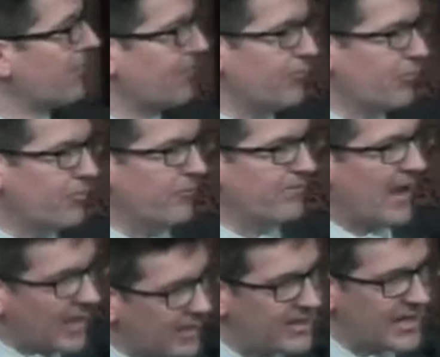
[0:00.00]
through
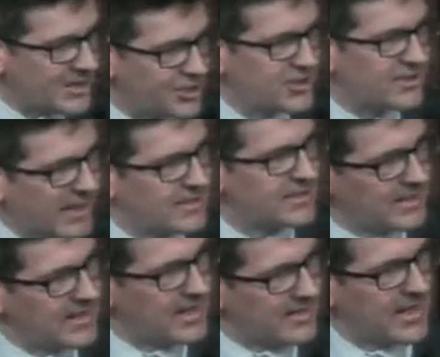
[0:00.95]
validation
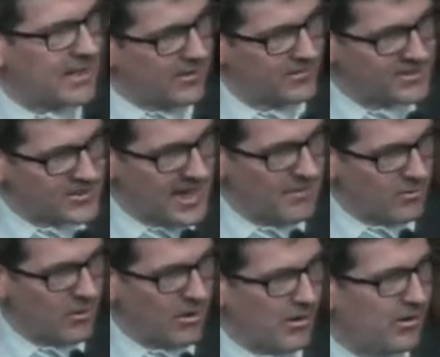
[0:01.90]
testing in that same
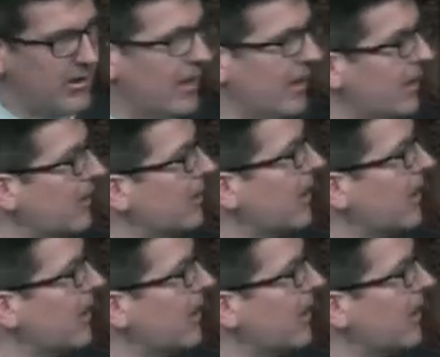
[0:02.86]
area,